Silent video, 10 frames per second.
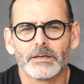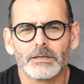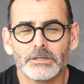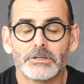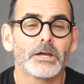
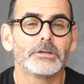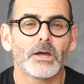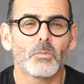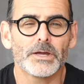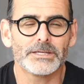You don't
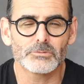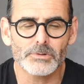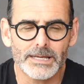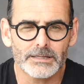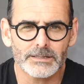know where you're
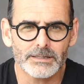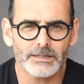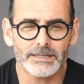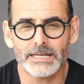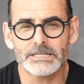ranking
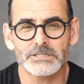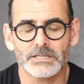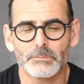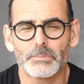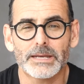against your
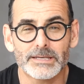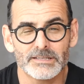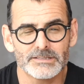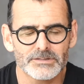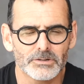
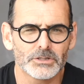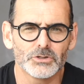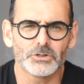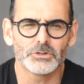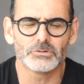competitors on
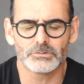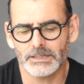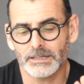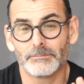Google.